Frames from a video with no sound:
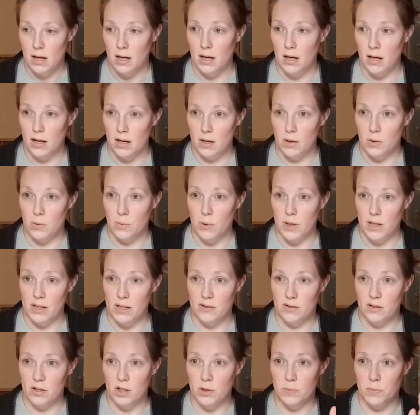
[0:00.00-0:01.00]
I will
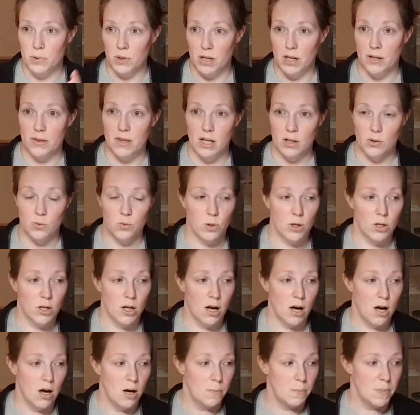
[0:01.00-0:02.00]
start putting that one
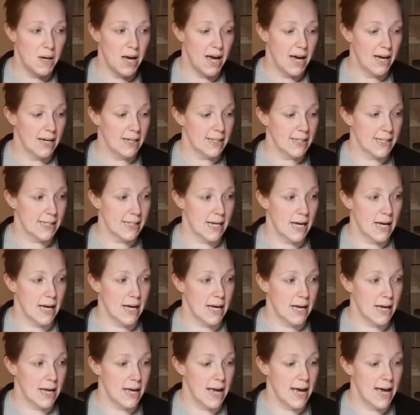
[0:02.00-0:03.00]
up as
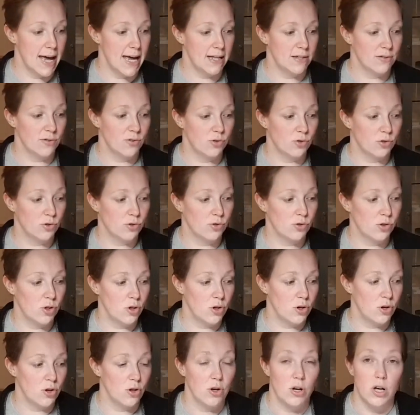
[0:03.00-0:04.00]
I
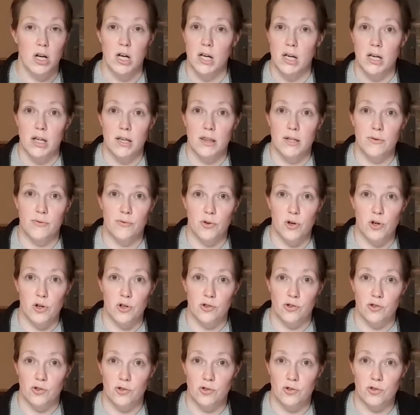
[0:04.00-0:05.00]
answer the
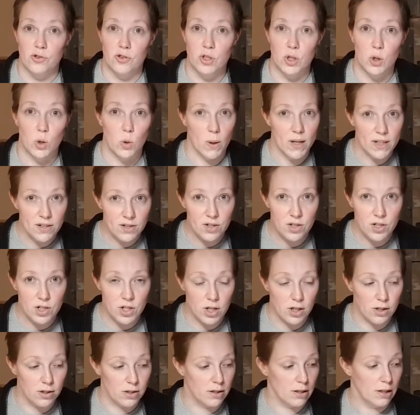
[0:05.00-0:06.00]
first
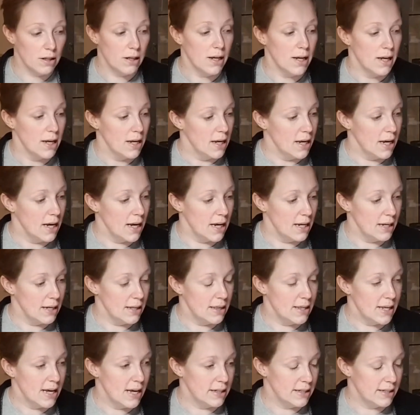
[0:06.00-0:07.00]
question, and
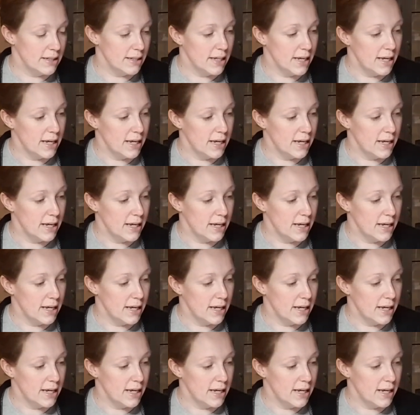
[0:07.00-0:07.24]
that